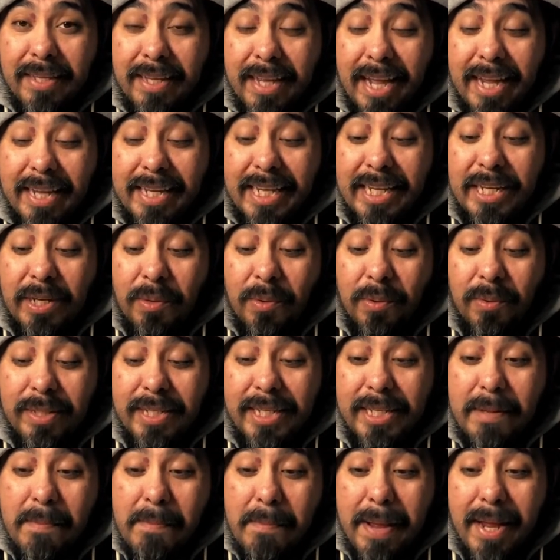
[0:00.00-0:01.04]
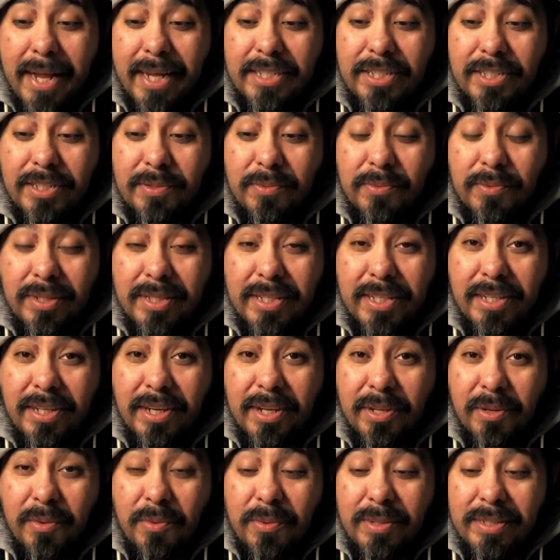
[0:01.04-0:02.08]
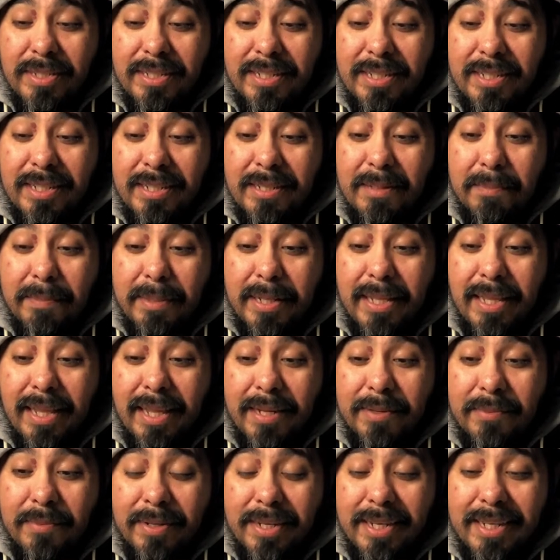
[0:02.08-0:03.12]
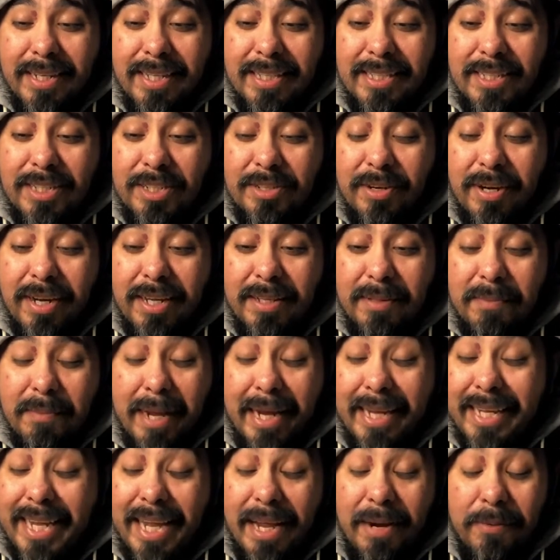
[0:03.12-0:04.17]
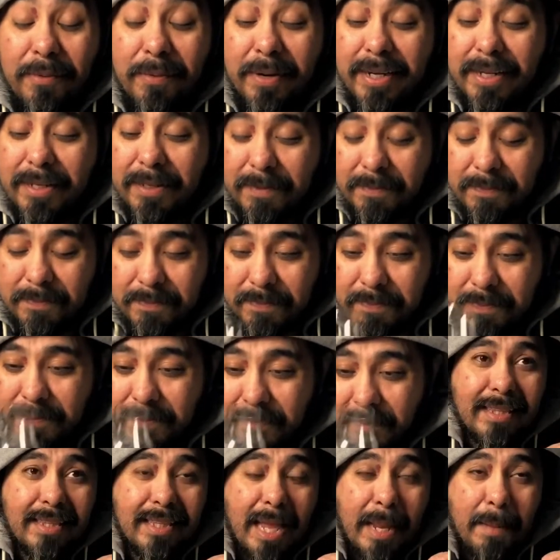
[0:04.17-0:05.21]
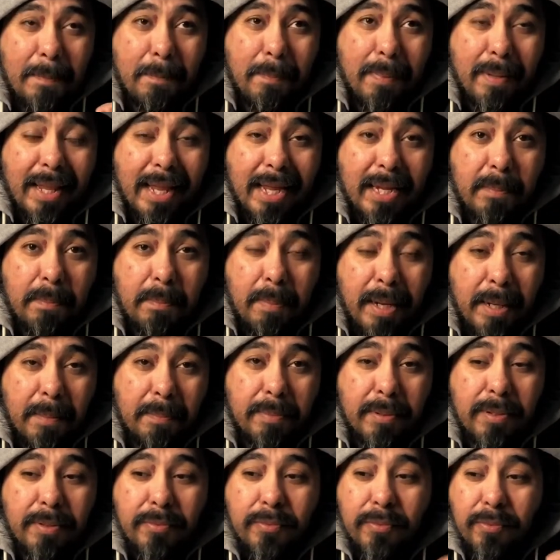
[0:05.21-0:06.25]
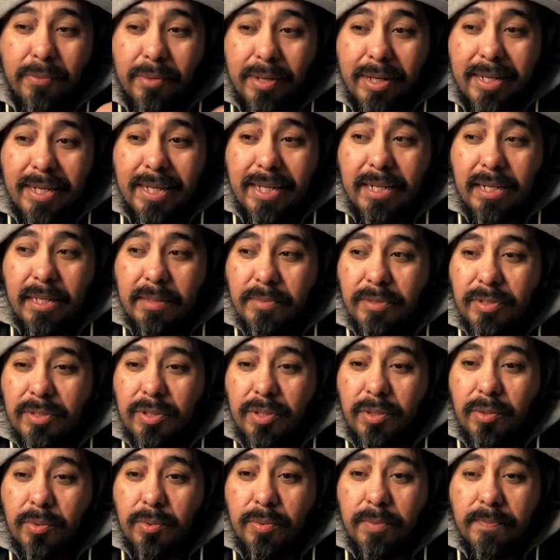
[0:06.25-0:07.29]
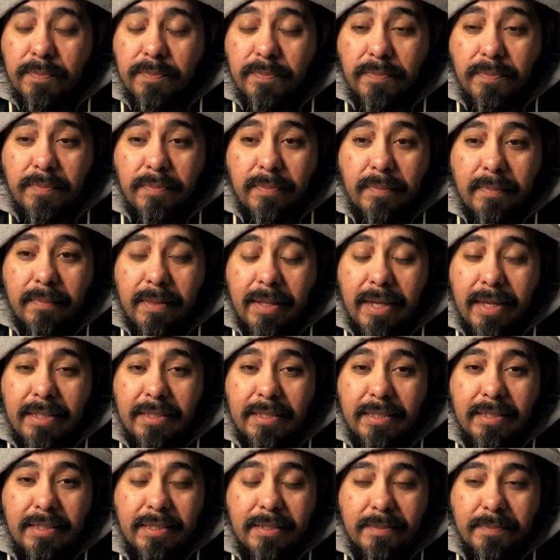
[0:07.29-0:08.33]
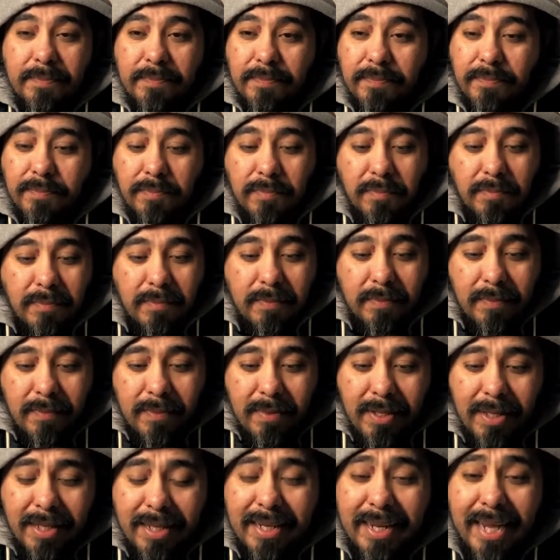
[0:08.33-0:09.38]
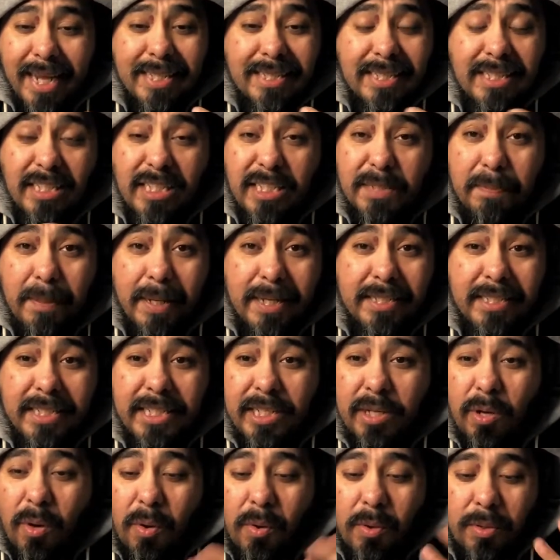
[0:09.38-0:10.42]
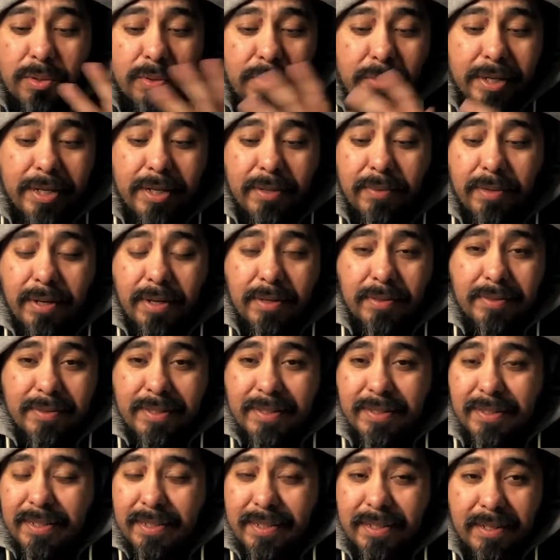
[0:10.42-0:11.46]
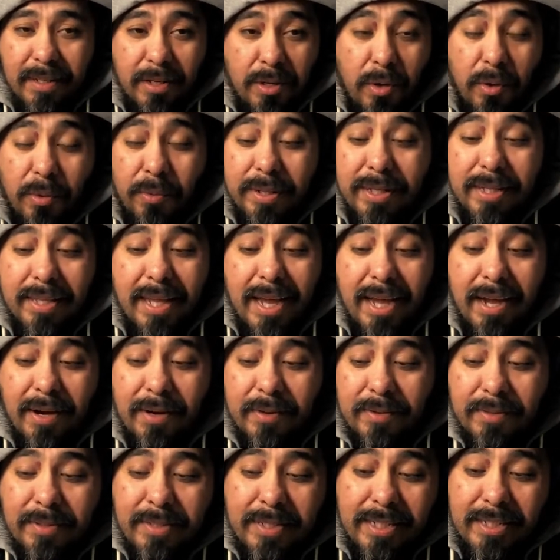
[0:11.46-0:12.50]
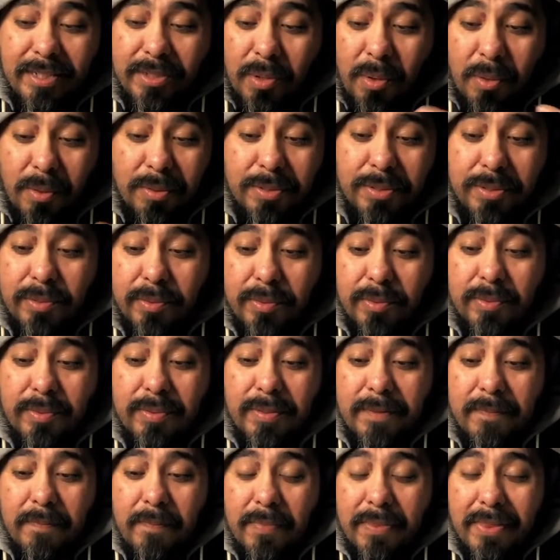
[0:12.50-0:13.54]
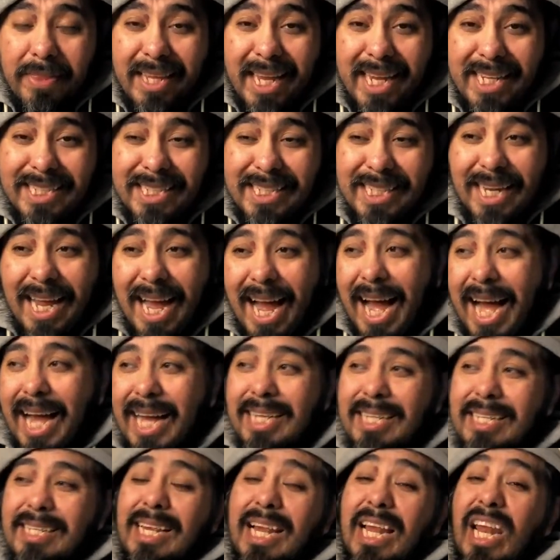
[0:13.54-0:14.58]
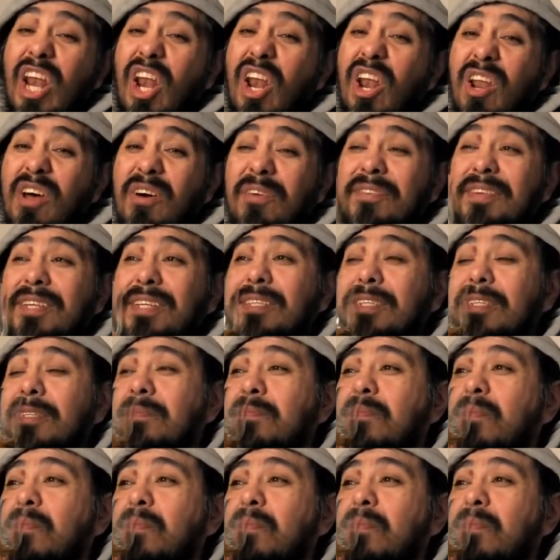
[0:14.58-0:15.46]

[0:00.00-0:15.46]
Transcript: I can only imagine what the other ones are gonna be like when I get to try them. I can't wait. That black pepper really comes through it's nice and spicy all the way around. Going down, it's also nice and hot. I love it.